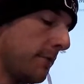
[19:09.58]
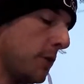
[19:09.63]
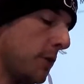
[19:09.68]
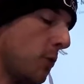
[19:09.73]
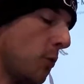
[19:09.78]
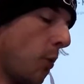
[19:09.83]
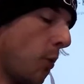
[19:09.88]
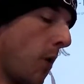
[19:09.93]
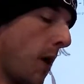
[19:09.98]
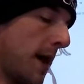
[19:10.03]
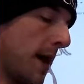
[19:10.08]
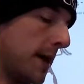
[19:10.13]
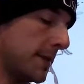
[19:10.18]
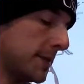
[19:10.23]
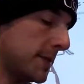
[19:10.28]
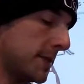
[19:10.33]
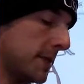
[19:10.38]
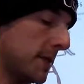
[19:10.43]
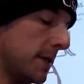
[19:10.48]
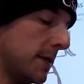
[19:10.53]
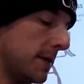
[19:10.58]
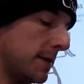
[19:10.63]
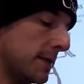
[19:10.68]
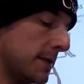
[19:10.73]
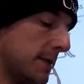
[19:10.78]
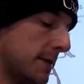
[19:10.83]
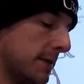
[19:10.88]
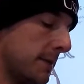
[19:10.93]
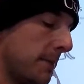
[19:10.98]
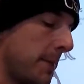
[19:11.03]
If you want
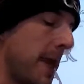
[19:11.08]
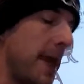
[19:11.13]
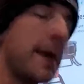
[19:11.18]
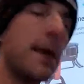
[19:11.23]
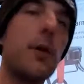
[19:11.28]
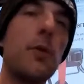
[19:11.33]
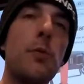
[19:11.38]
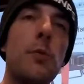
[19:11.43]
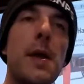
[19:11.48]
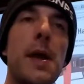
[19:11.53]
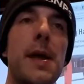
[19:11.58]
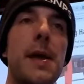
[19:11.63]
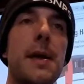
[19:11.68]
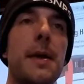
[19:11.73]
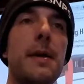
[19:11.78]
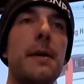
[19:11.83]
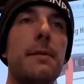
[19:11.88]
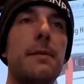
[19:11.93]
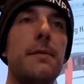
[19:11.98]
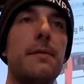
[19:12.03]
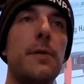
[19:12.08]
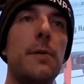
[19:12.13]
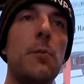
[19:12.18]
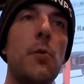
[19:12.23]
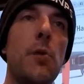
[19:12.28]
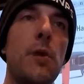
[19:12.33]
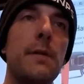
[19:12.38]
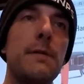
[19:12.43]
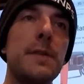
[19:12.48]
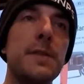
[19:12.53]
to make a rig
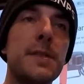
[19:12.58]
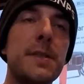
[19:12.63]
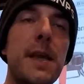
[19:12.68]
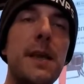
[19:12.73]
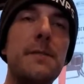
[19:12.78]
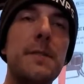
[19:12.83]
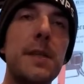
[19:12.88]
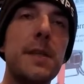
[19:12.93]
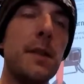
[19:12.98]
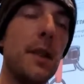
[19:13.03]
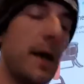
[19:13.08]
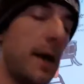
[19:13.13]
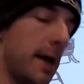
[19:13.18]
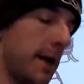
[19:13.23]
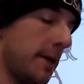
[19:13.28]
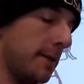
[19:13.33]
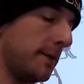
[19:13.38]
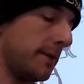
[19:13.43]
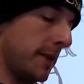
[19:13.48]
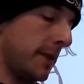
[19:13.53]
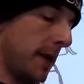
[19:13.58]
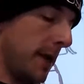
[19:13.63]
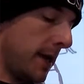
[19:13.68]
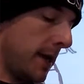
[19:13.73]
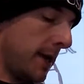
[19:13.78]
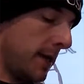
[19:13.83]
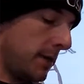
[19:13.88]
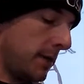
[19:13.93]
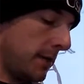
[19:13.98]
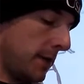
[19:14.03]
for more of a safety line
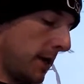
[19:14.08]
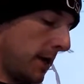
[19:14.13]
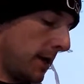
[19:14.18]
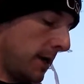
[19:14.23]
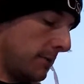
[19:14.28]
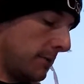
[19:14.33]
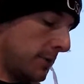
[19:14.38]
than